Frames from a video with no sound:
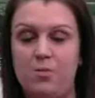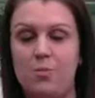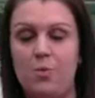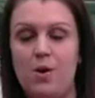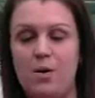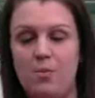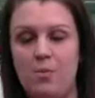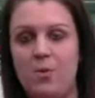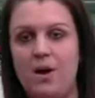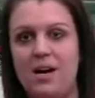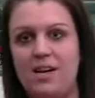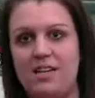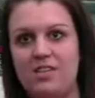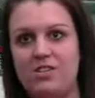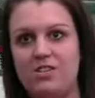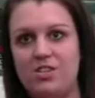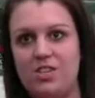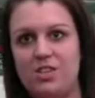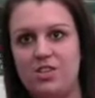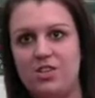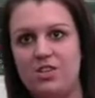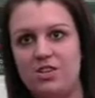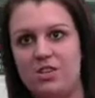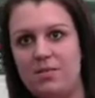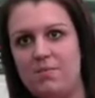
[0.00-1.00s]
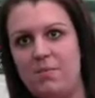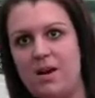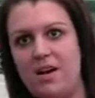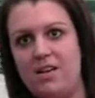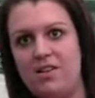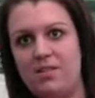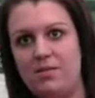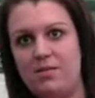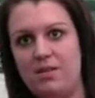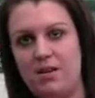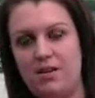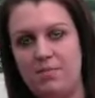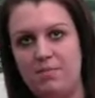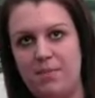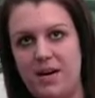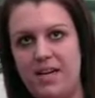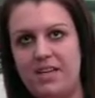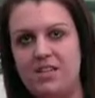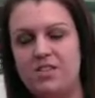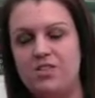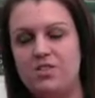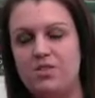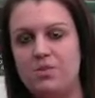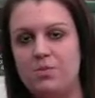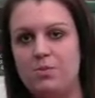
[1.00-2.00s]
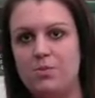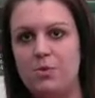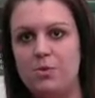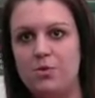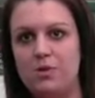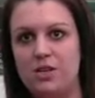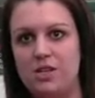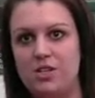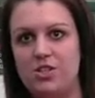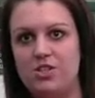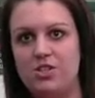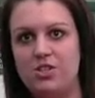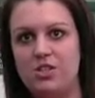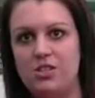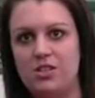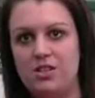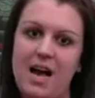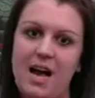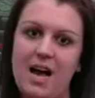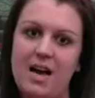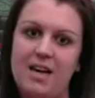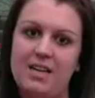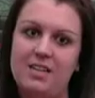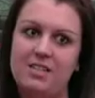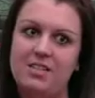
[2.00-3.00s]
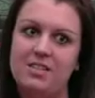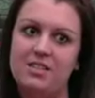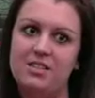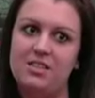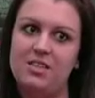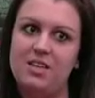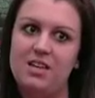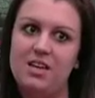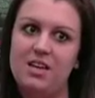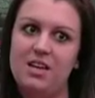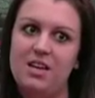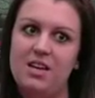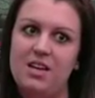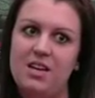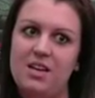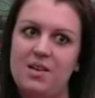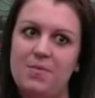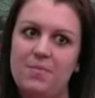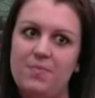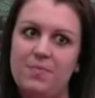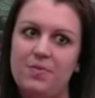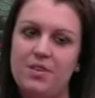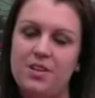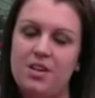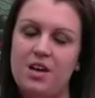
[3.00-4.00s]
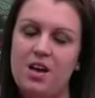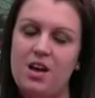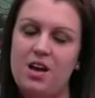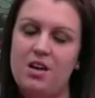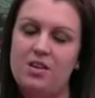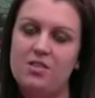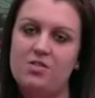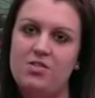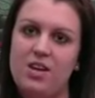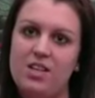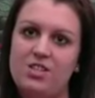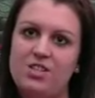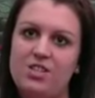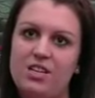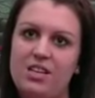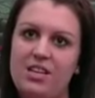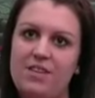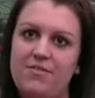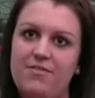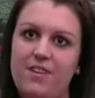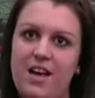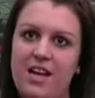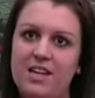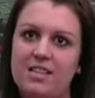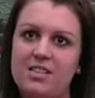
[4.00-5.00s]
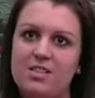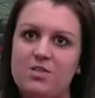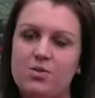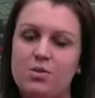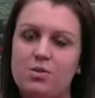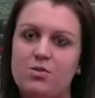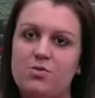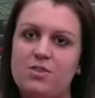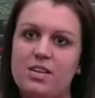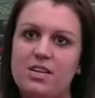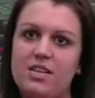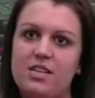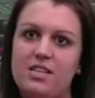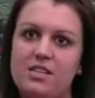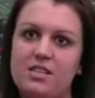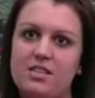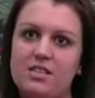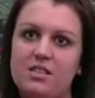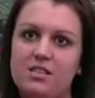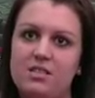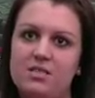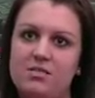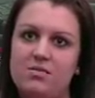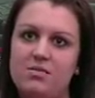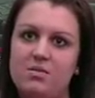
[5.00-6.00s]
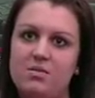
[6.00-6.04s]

on one wage, she couldn't manage the mortgage and gradually fell into arrears.